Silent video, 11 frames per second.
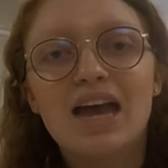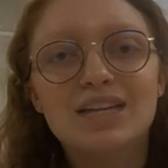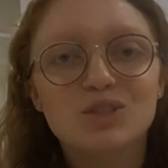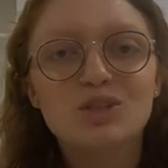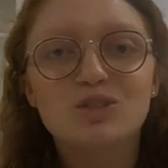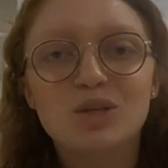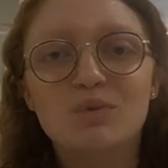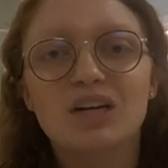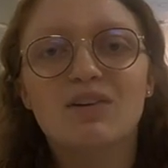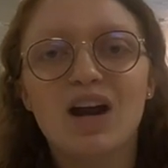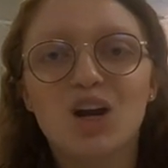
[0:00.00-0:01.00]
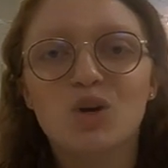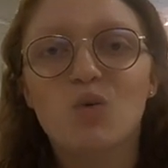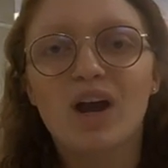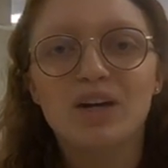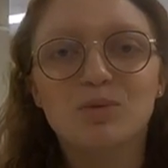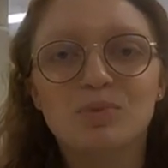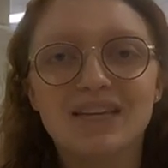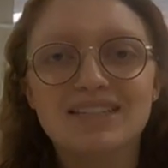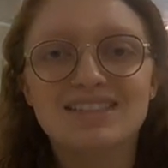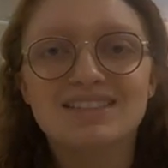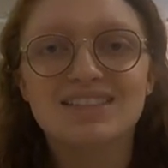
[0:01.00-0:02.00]
It's usually one of our quieter
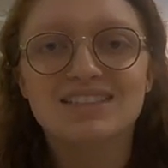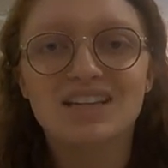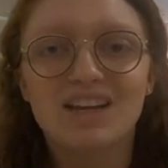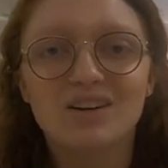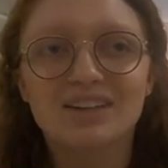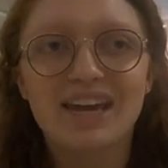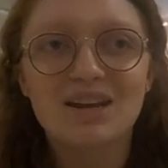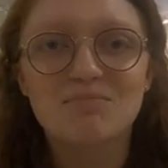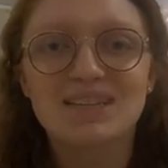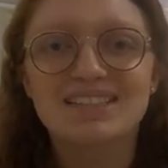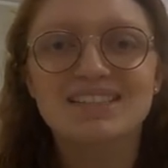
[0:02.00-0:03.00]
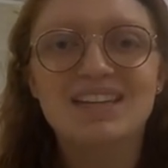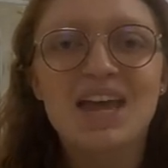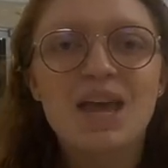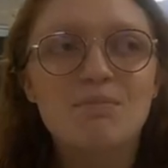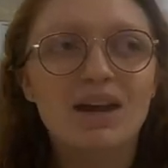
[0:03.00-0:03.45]
places to study on campus.